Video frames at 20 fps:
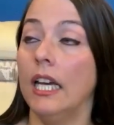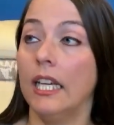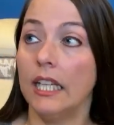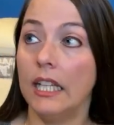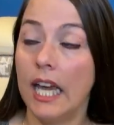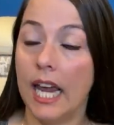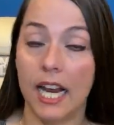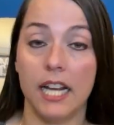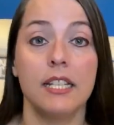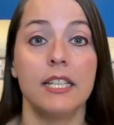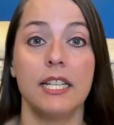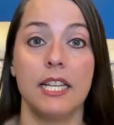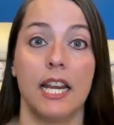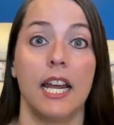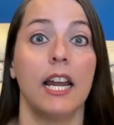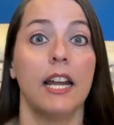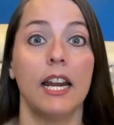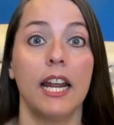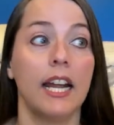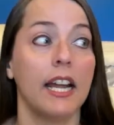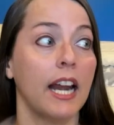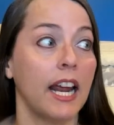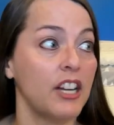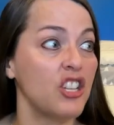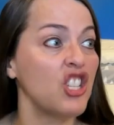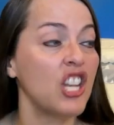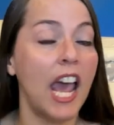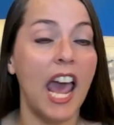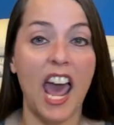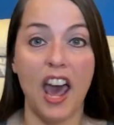can't stand it and I
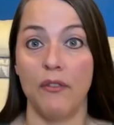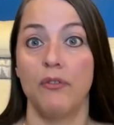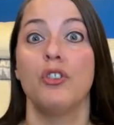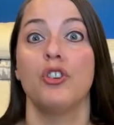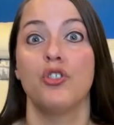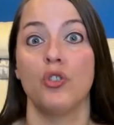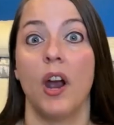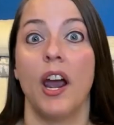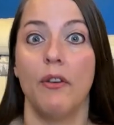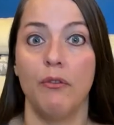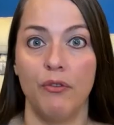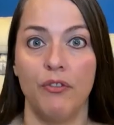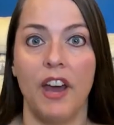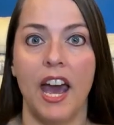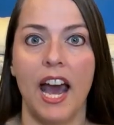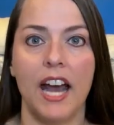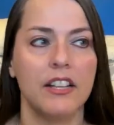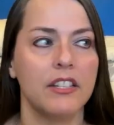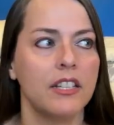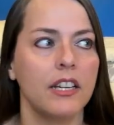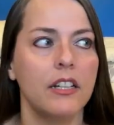just have to drive fast.